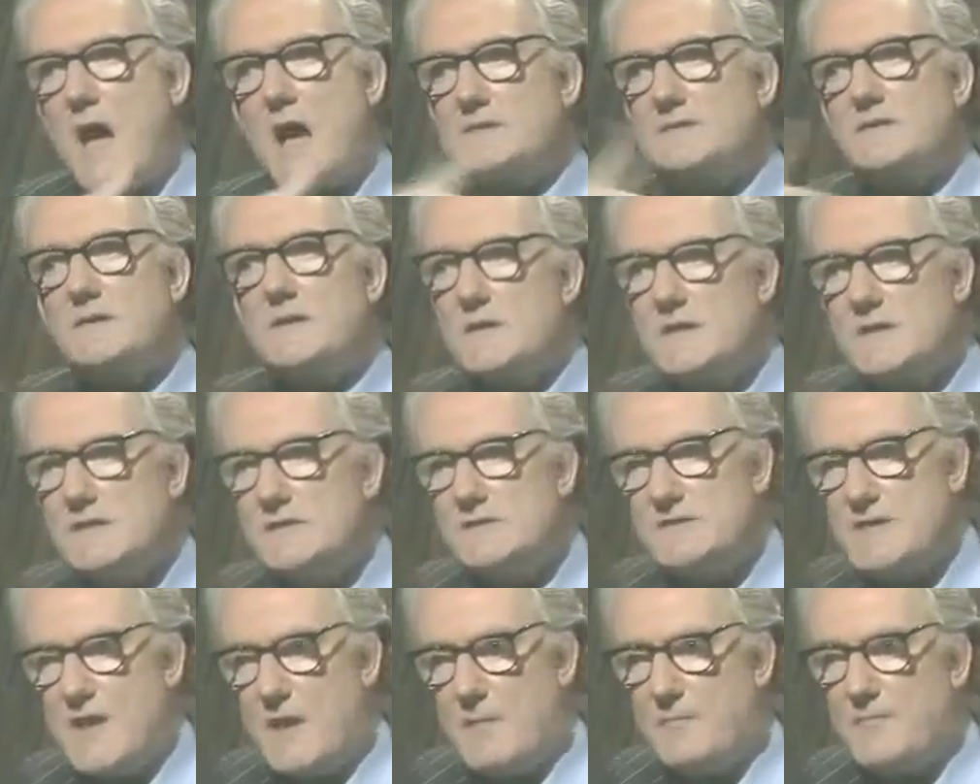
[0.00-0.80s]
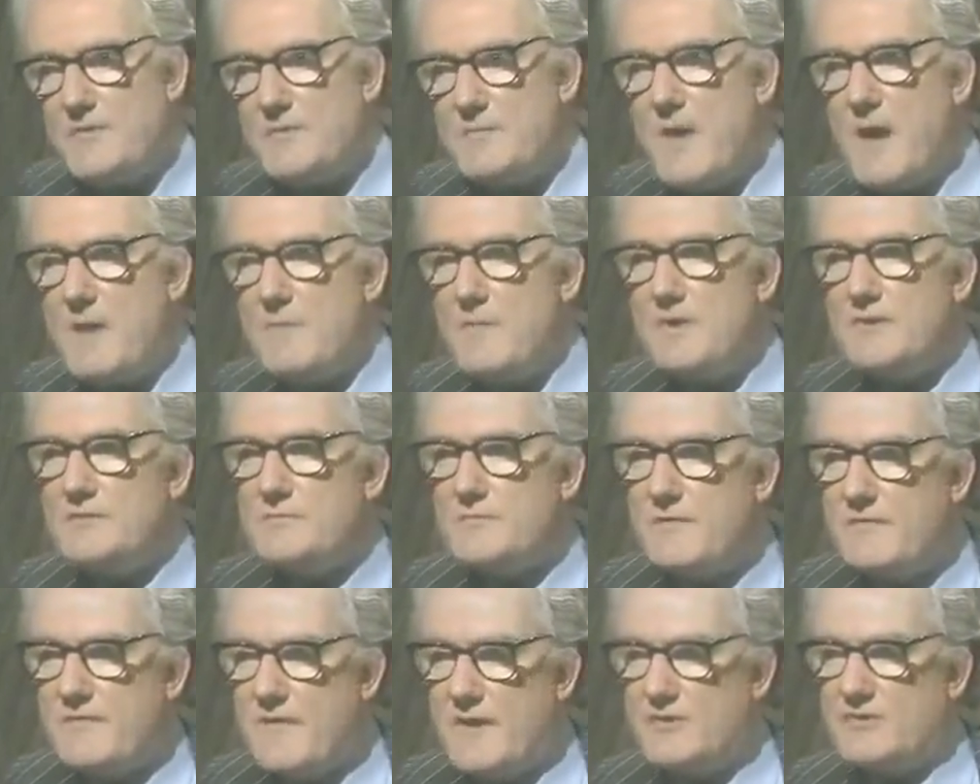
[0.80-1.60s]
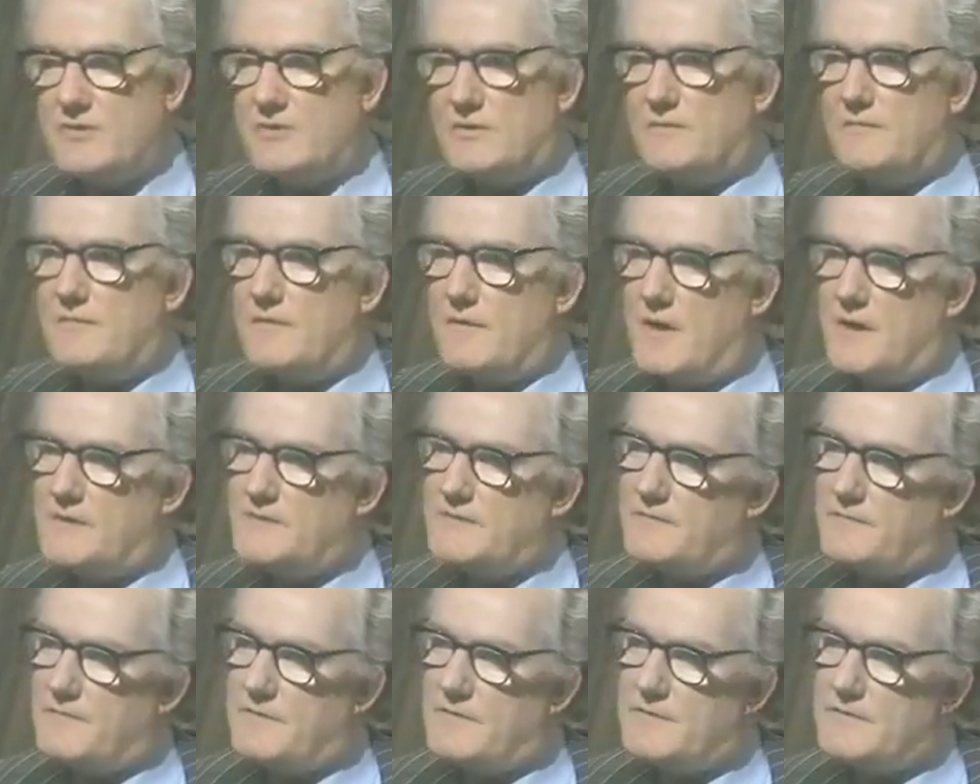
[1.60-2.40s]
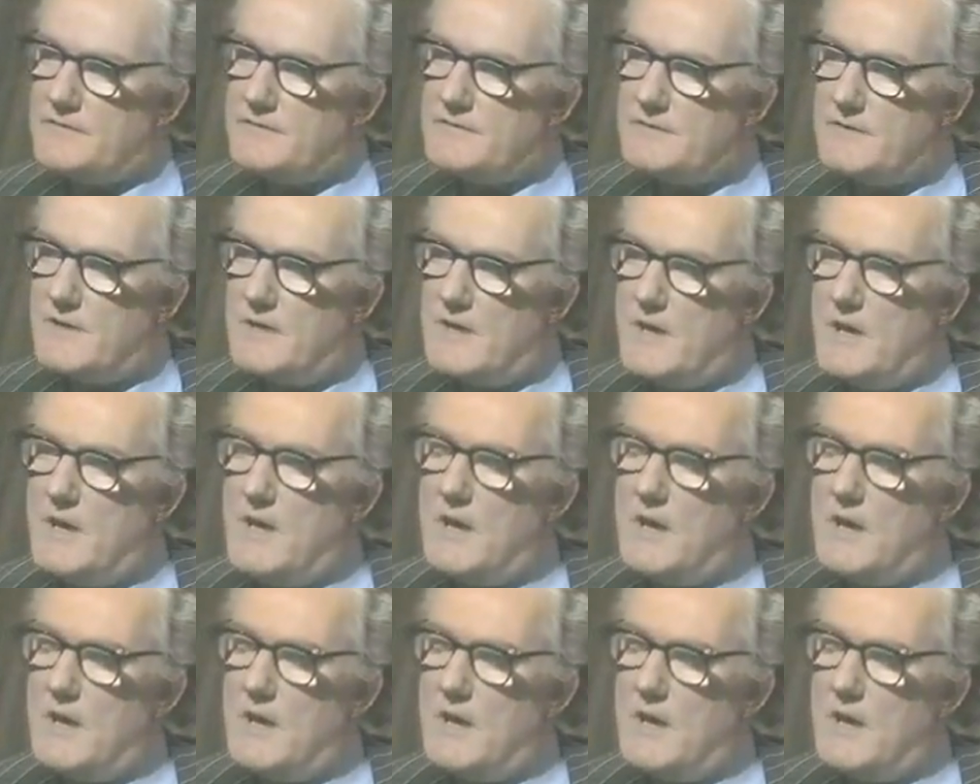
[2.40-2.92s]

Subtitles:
utter contempt by most professional philosophers,